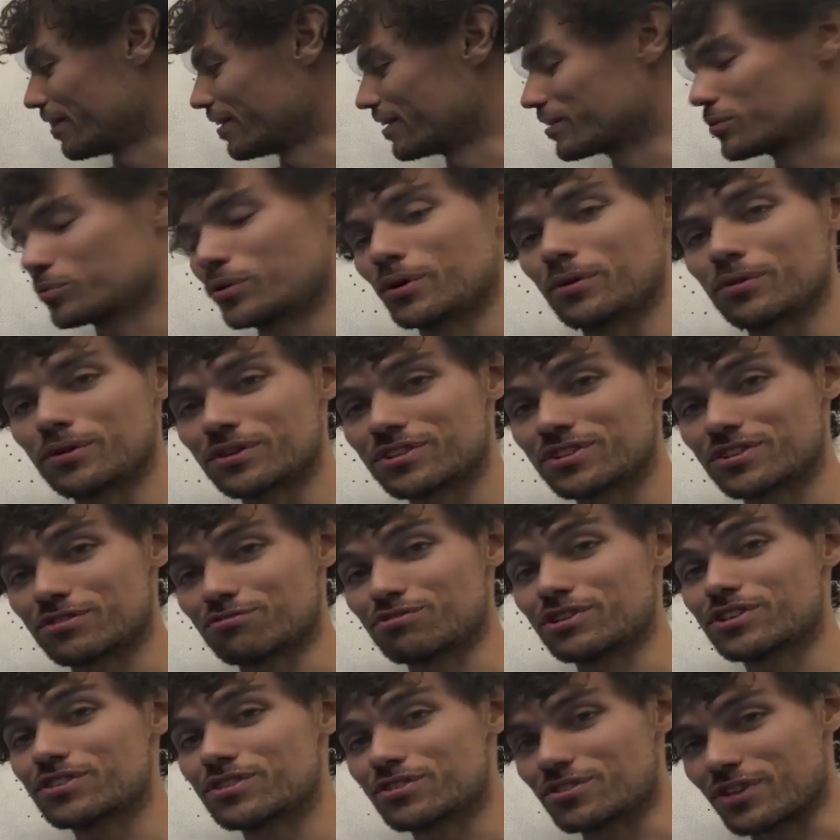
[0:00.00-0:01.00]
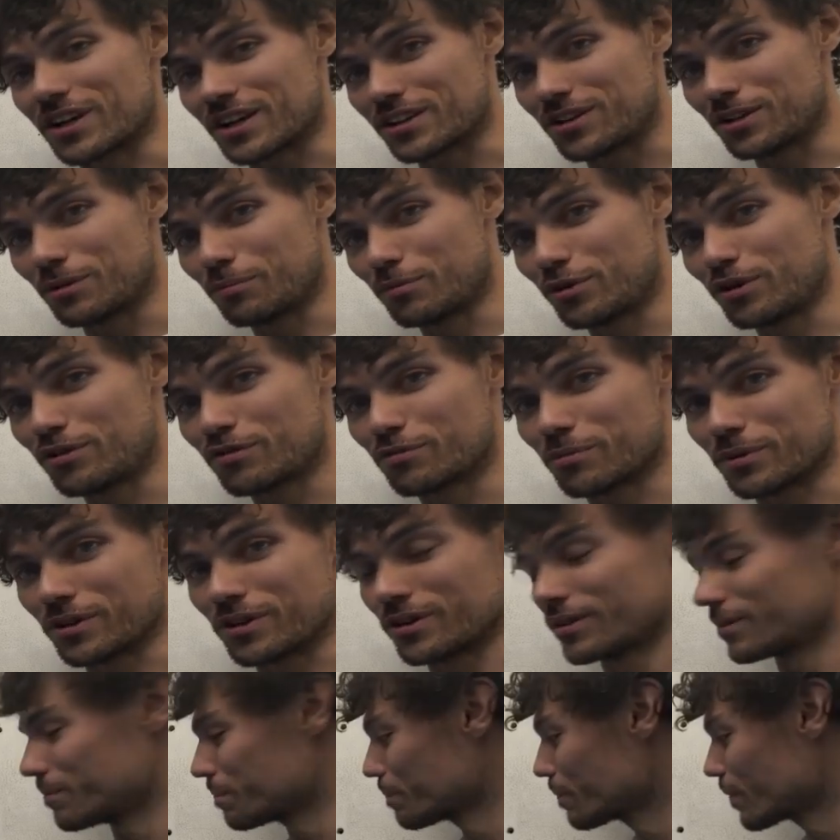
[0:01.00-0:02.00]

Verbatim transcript: This will restrict your movement.